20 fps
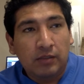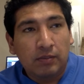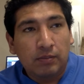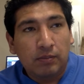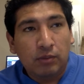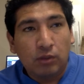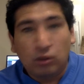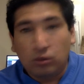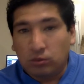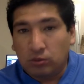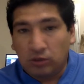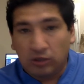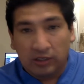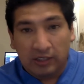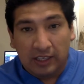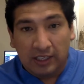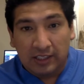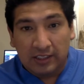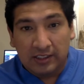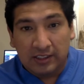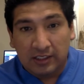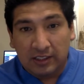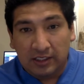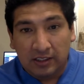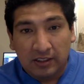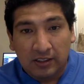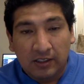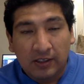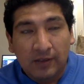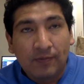blood work
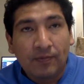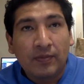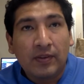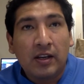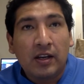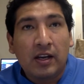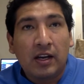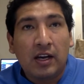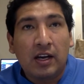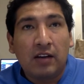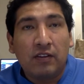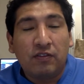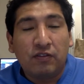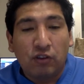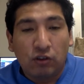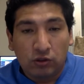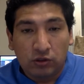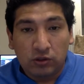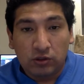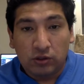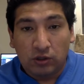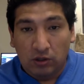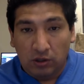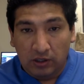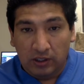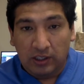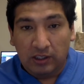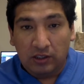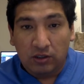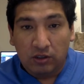testing, and focus
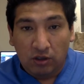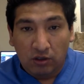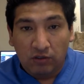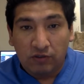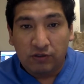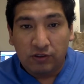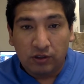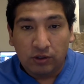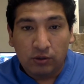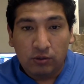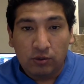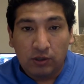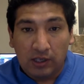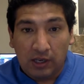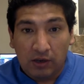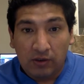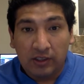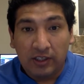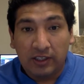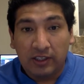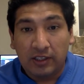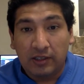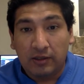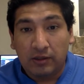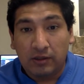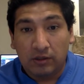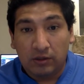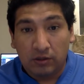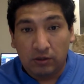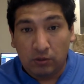on her comfort to allow her
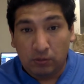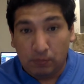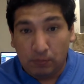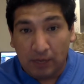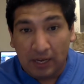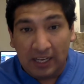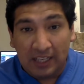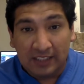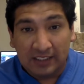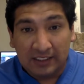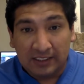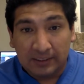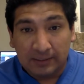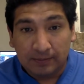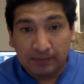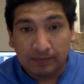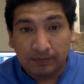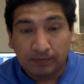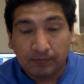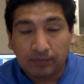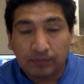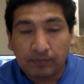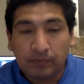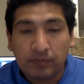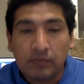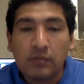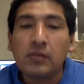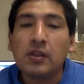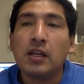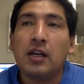to pass?
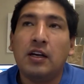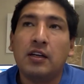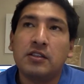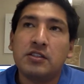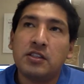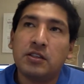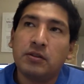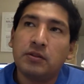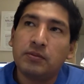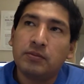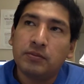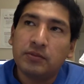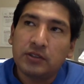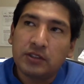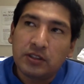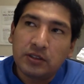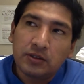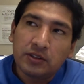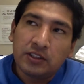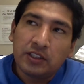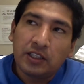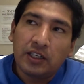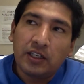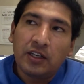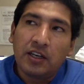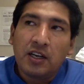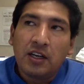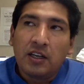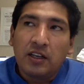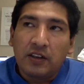And she say,
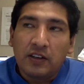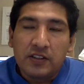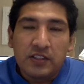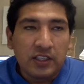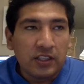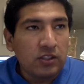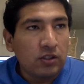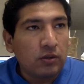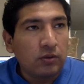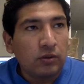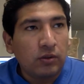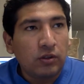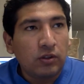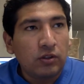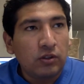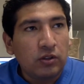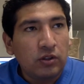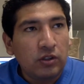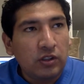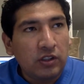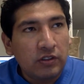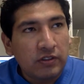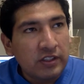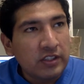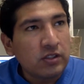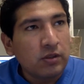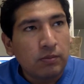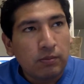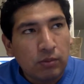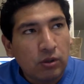if she's
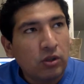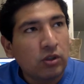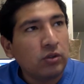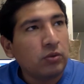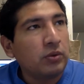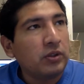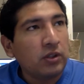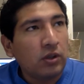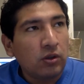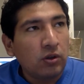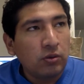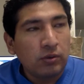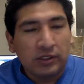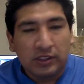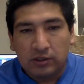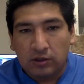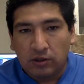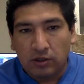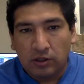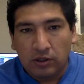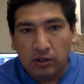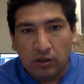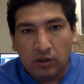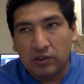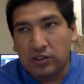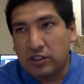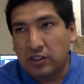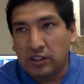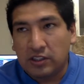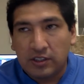on board with all what's going
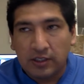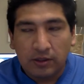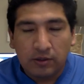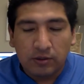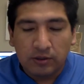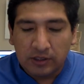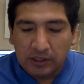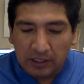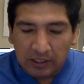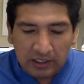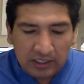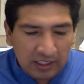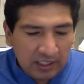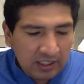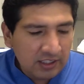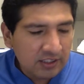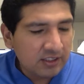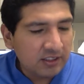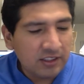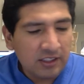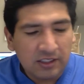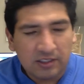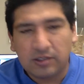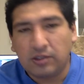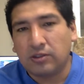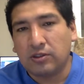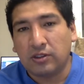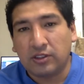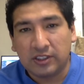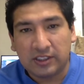on, she could say, yes,
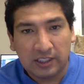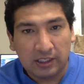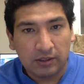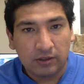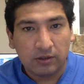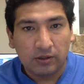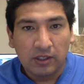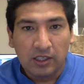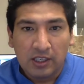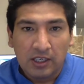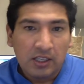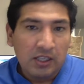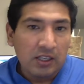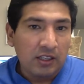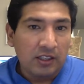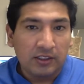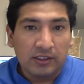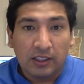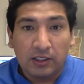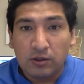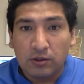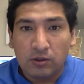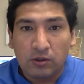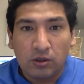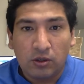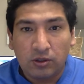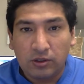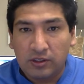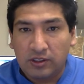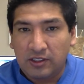doctor, start your
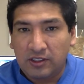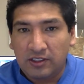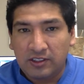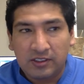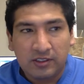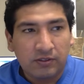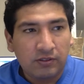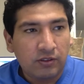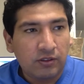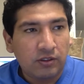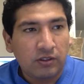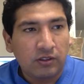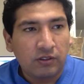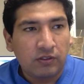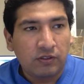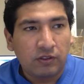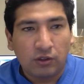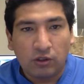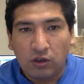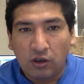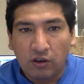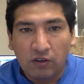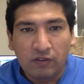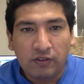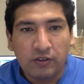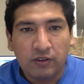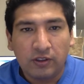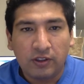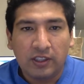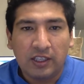orders for
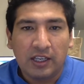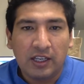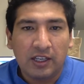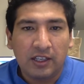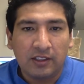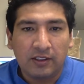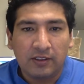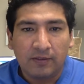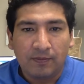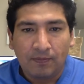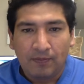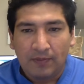comfort, and